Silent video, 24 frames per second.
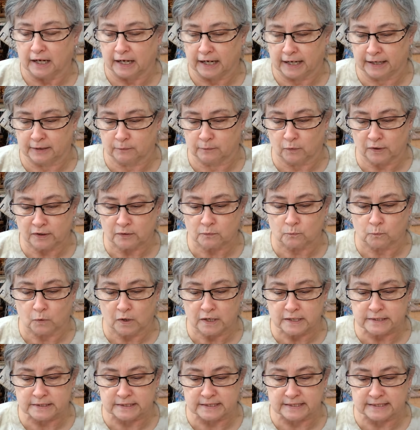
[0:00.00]
And what it
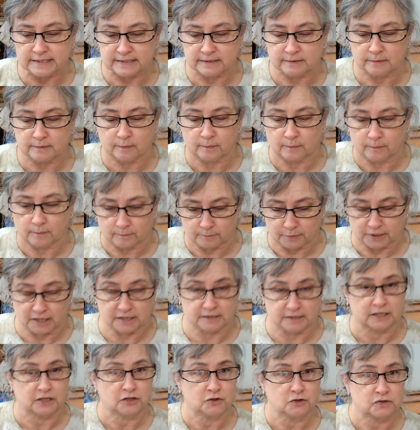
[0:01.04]
was is,
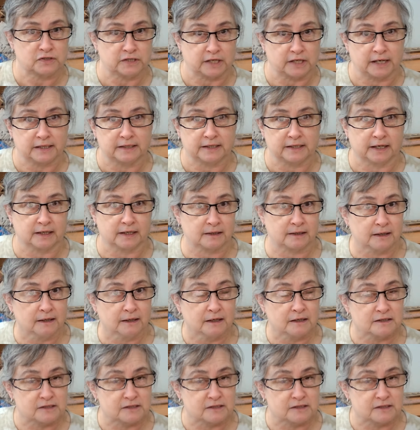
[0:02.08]
because I use Sidekick,